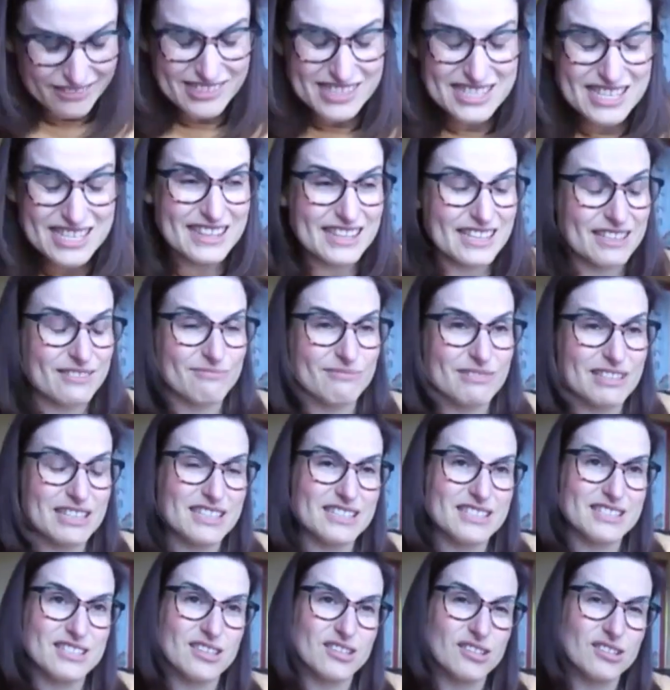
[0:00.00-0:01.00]
also think we
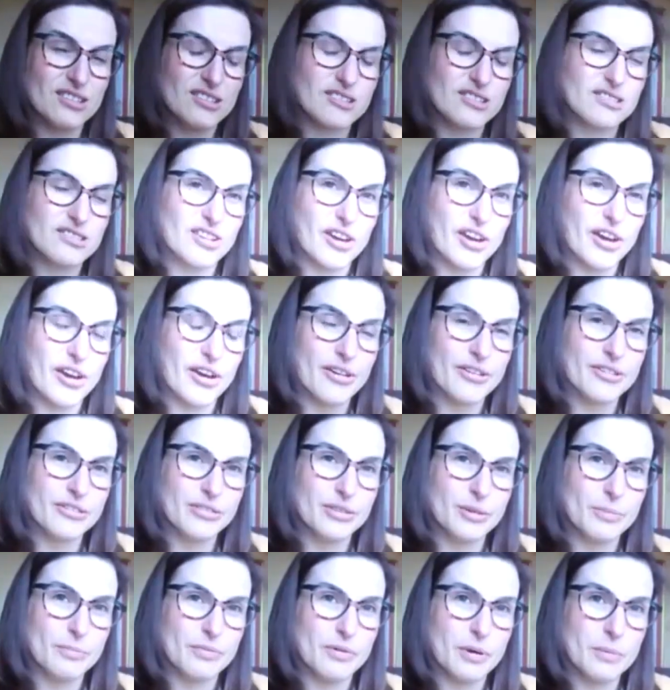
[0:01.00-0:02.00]
need to
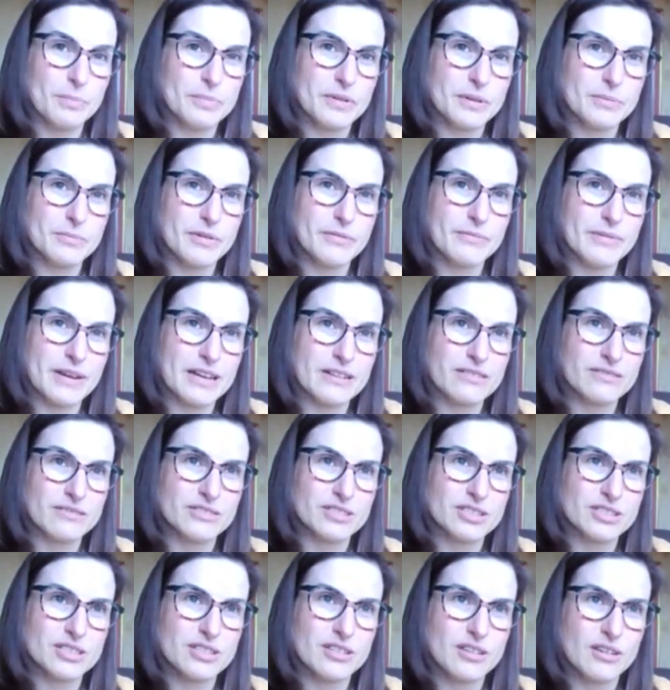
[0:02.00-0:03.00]
own the problem
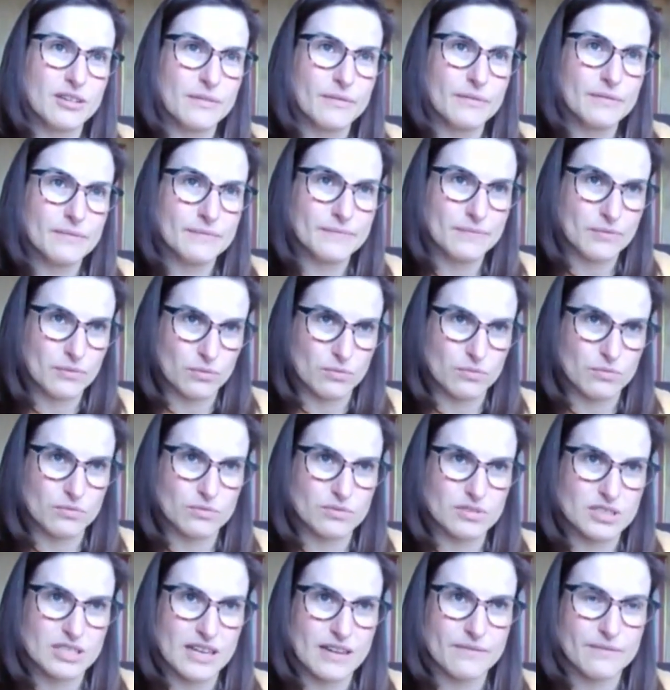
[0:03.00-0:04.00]
around
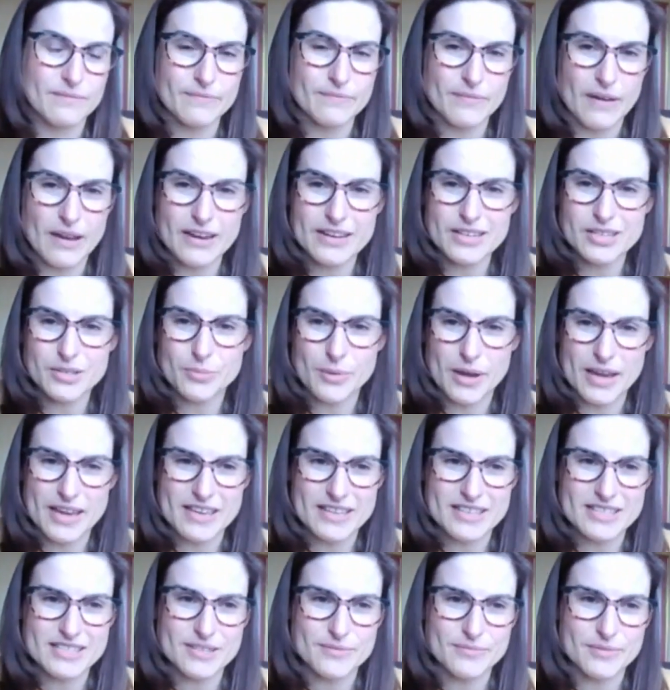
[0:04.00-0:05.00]
fraud and find
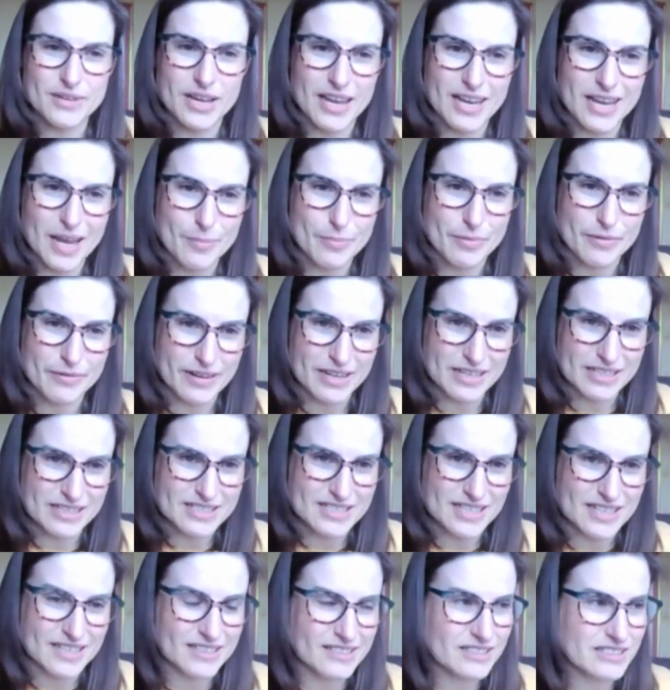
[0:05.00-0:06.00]
ways of
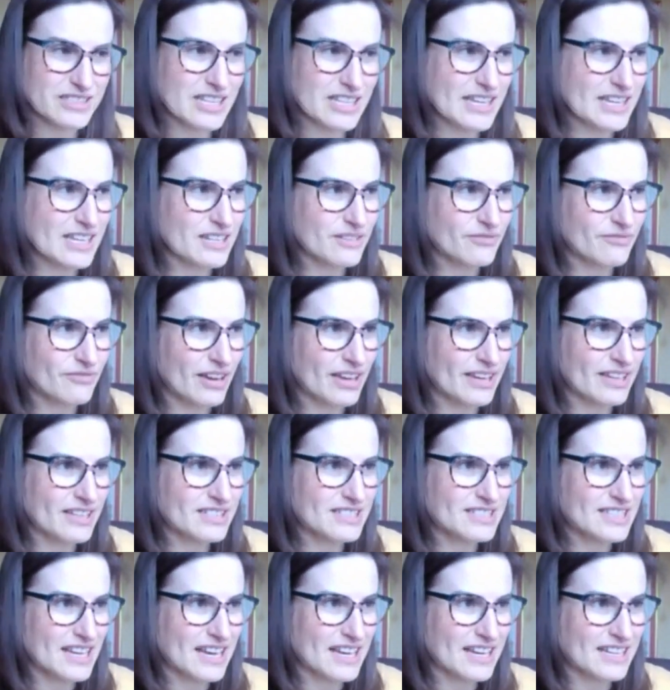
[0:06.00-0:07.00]
collaborating to
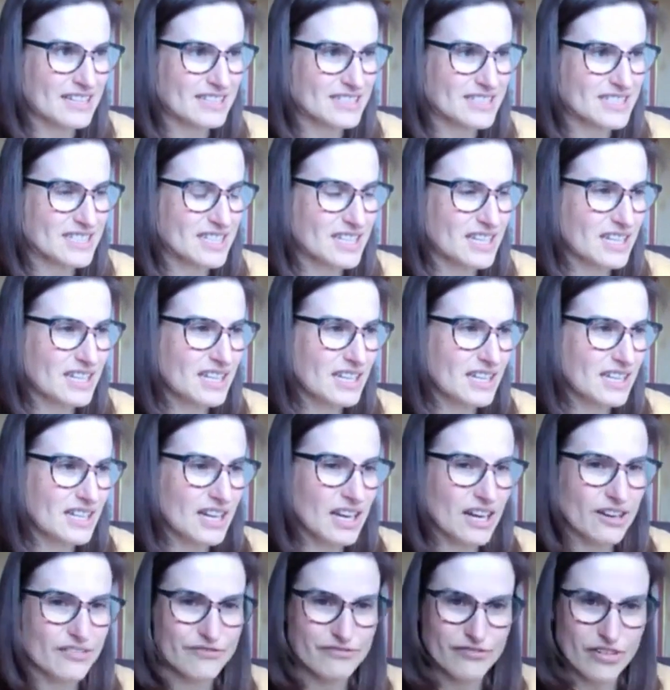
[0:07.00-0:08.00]
innovate at
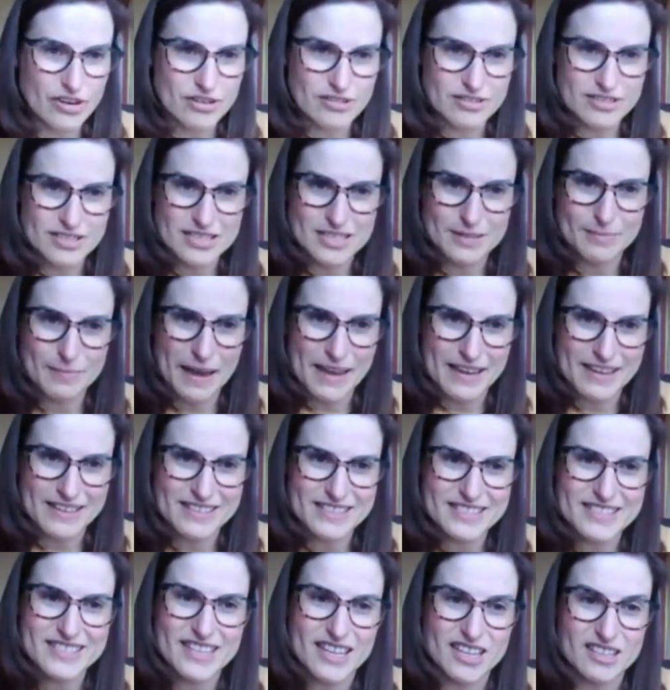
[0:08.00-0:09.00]
a faster
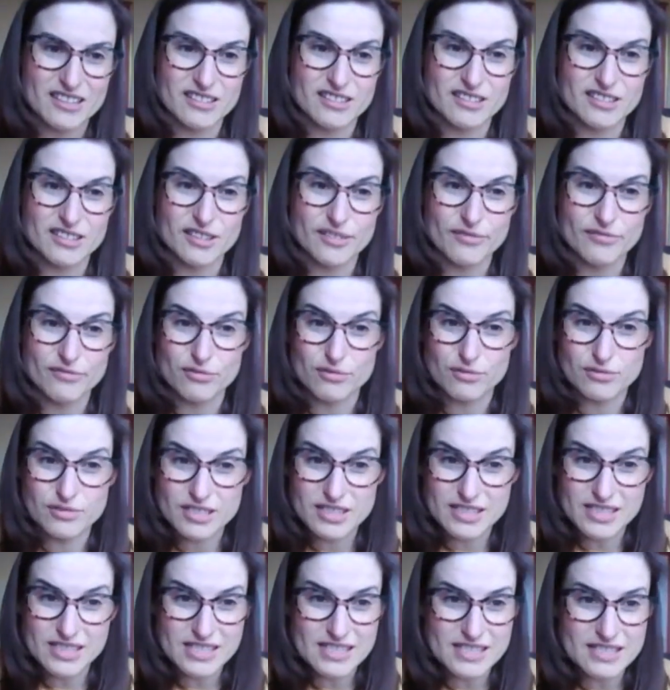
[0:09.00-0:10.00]
pace than the
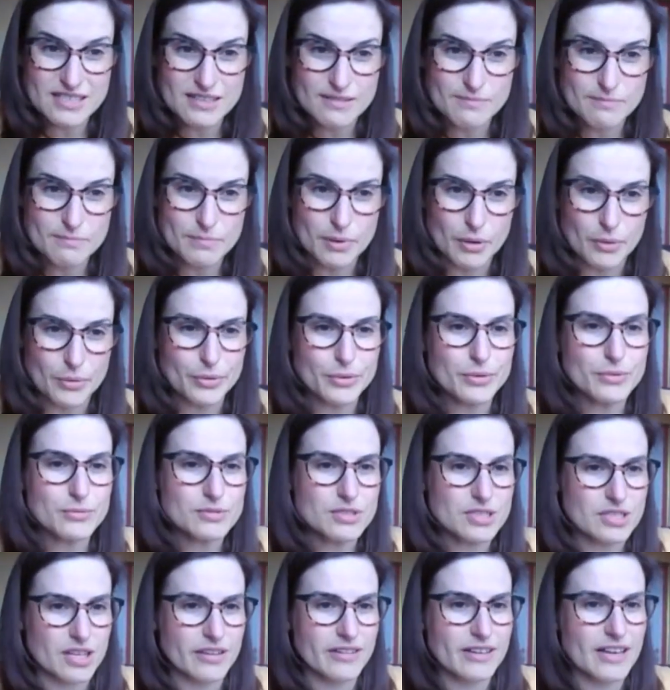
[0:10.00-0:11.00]
fraudsters, but
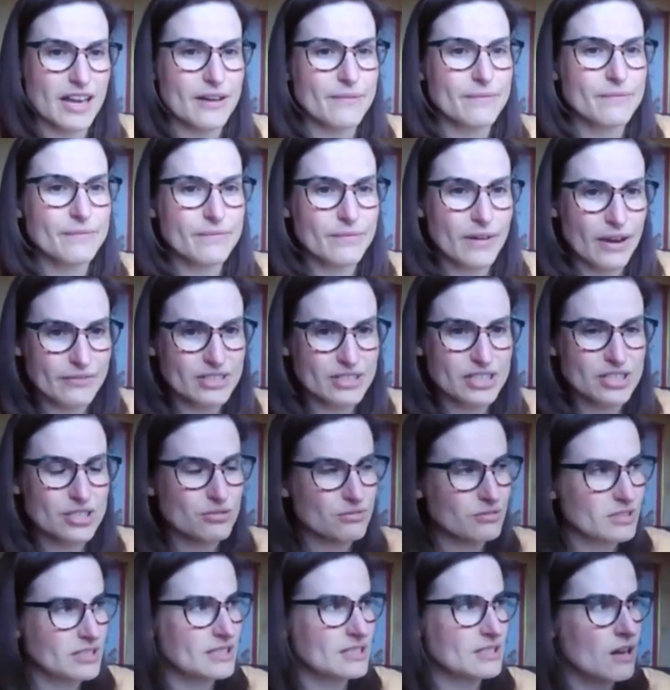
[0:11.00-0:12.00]
also have very
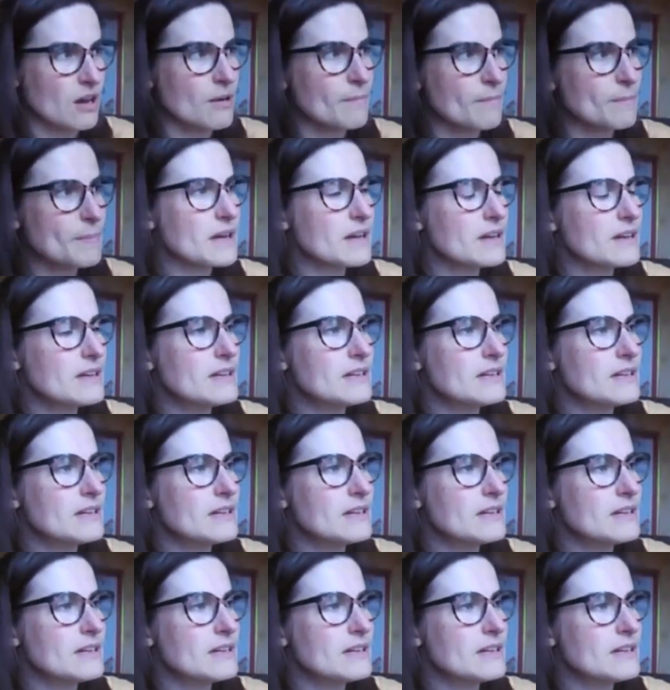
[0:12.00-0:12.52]
joined up